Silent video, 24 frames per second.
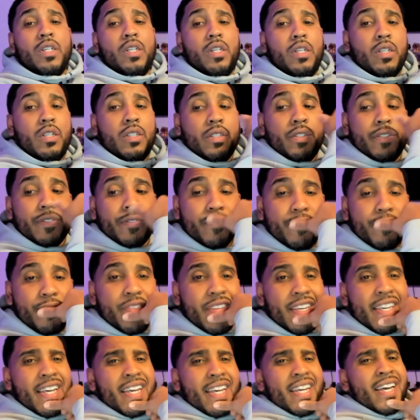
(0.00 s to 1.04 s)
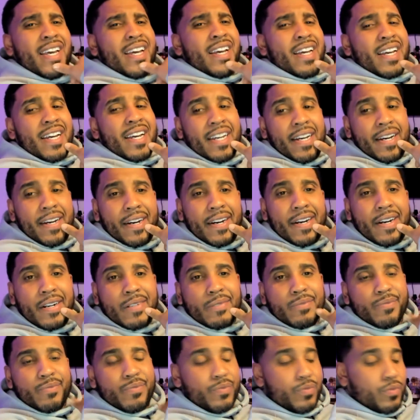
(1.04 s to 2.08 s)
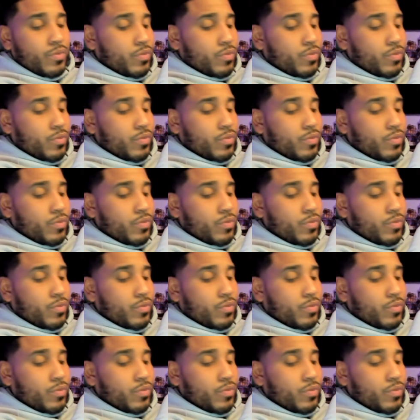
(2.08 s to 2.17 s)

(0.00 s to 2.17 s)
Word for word: man.